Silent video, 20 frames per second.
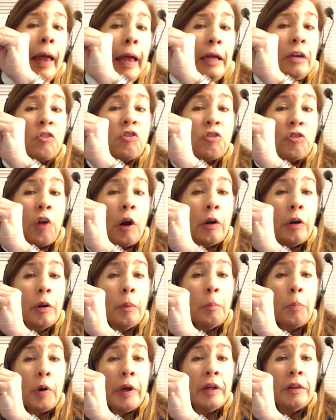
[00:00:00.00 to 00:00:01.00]
and you're starting to
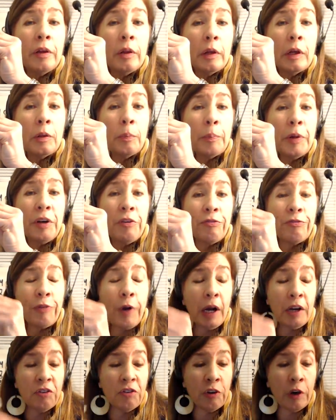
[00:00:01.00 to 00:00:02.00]
breathe a little bit of
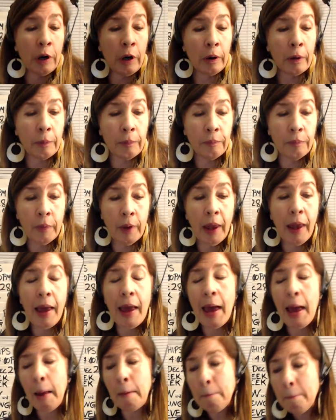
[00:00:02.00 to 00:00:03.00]
fresh air.
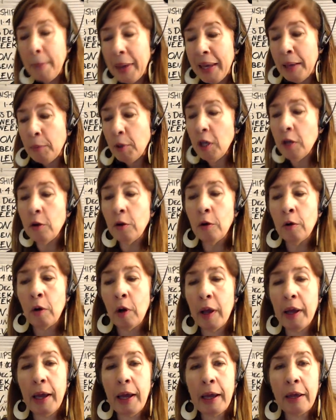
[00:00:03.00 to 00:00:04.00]
And maybe you're
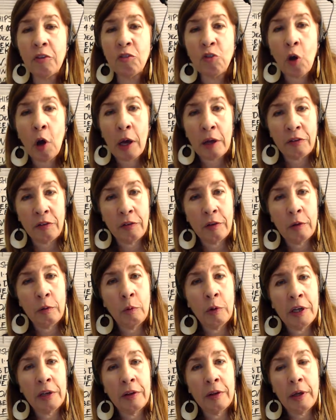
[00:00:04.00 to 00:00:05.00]
exhausted
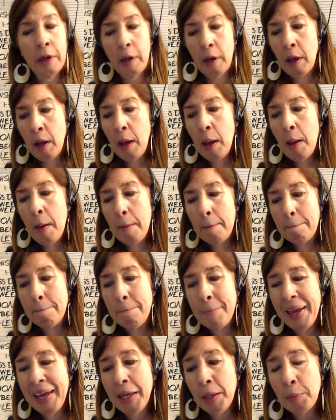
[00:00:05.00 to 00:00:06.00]
with it.
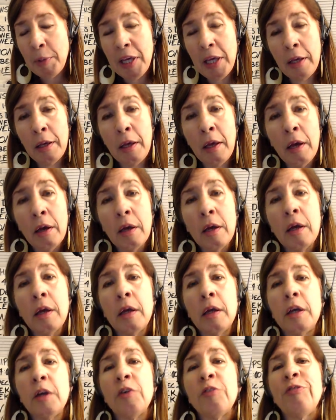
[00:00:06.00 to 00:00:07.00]
Maybe
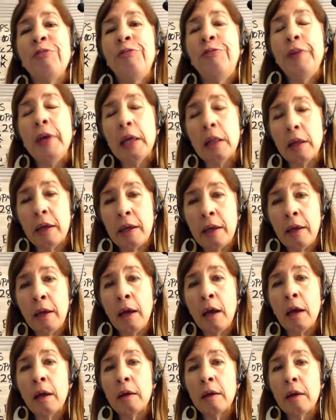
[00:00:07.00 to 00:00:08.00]
you're feeling
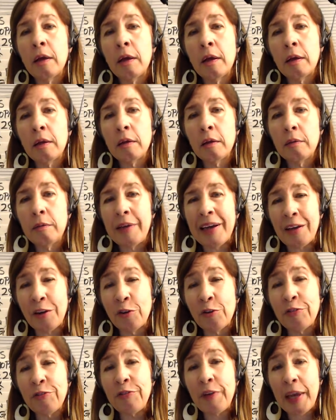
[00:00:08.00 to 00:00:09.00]
that you're
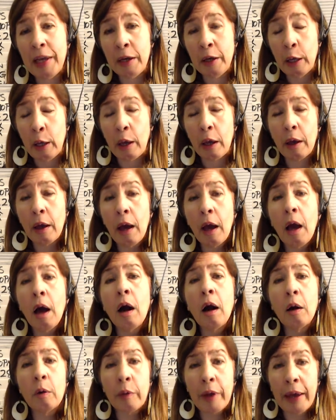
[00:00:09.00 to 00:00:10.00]
fading.
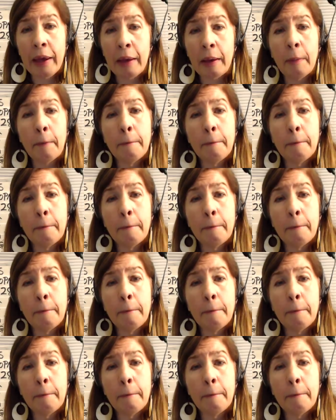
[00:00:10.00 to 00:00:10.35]
Okay,